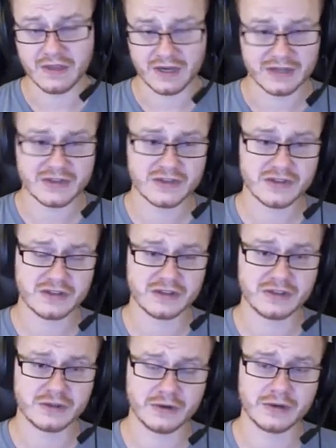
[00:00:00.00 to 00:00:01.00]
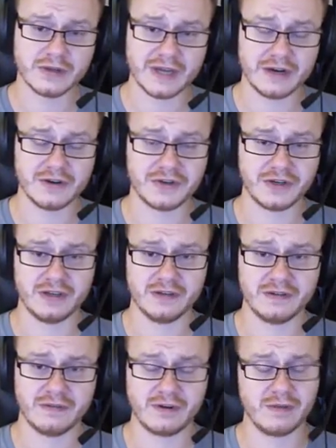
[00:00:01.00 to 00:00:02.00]
Thus, the total
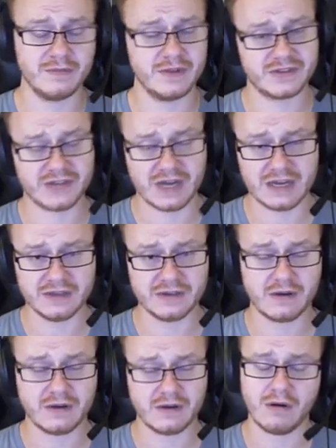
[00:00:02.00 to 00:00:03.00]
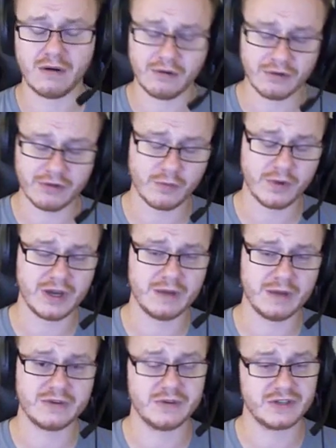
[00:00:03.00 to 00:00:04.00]
energy from the solid all the way
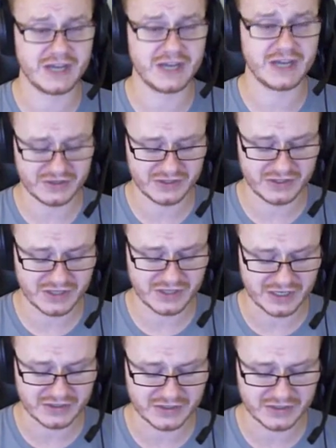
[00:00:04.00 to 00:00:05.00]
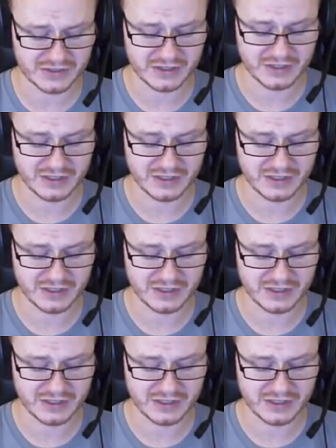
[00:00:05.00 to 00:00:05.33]
up to its gaseous state